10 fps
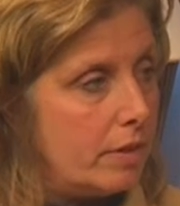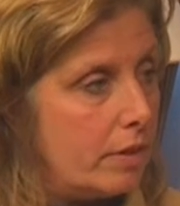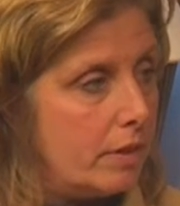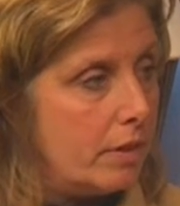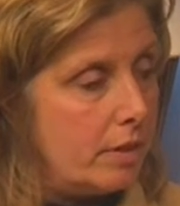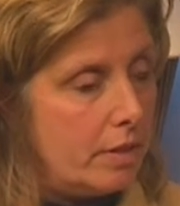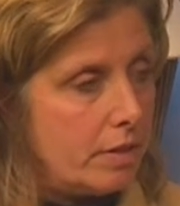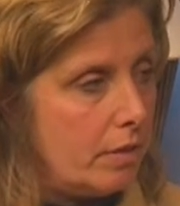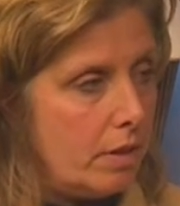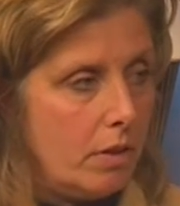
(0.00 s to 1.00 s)
Because, I mean,
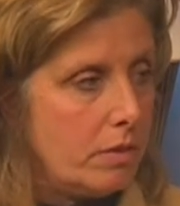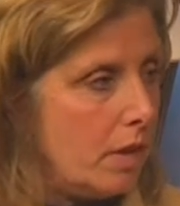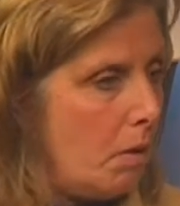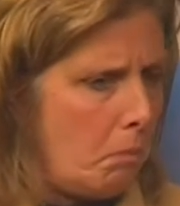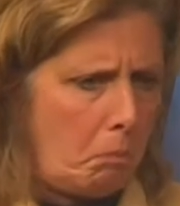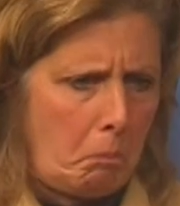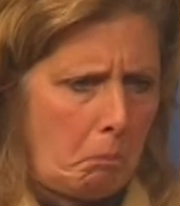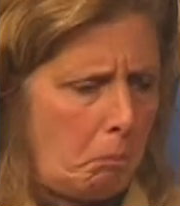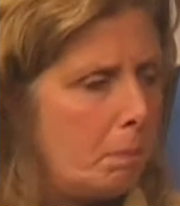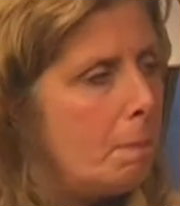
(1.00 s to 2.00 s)
obviously there would
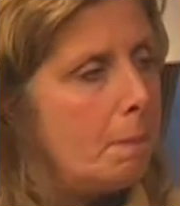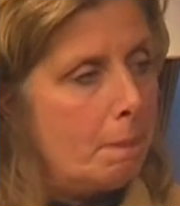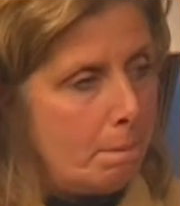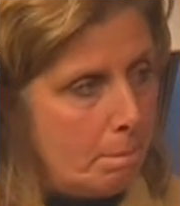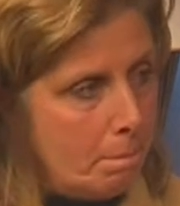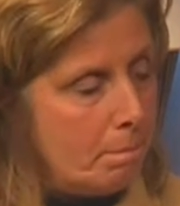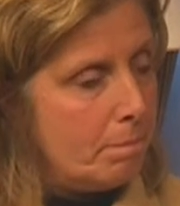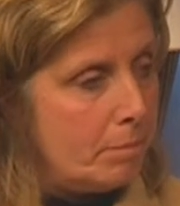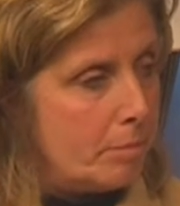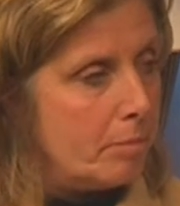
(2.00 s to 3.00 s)
be some
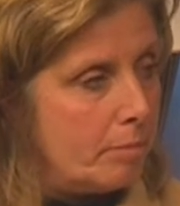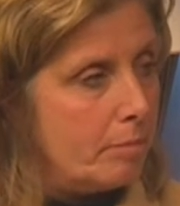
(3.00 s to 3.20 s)
parts of the